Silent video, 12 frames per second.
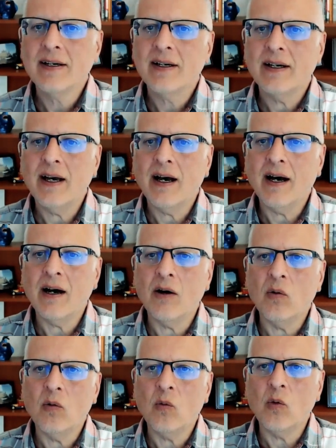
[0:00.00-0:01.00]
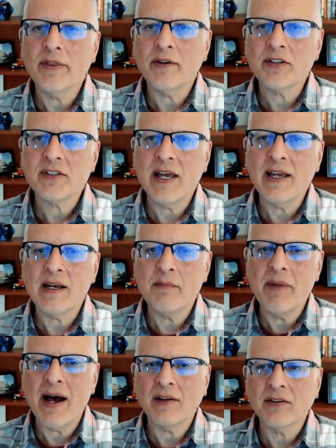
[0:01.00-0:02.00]
what they're saying
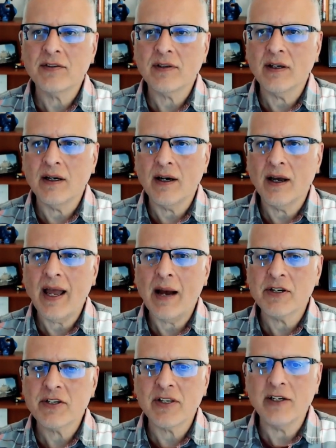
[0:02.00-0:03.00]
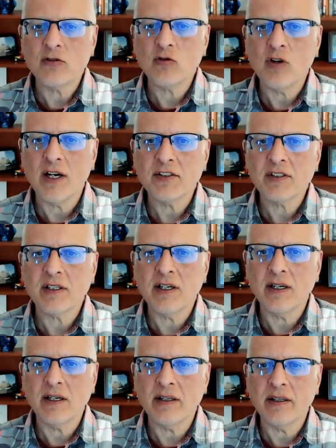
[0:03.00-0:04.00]
about how much they trust
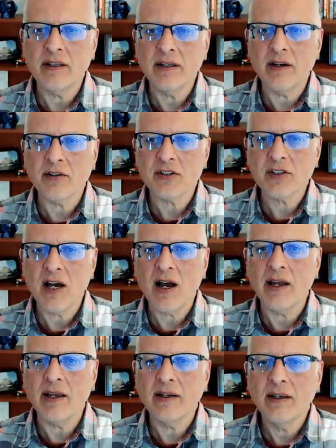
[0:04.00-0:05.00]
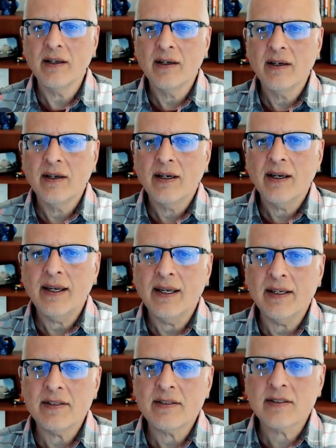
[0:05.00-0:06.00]
the other side.
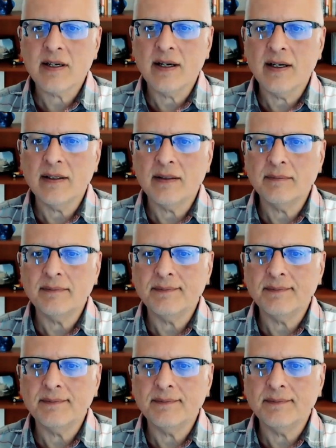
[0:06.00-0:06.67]
Is when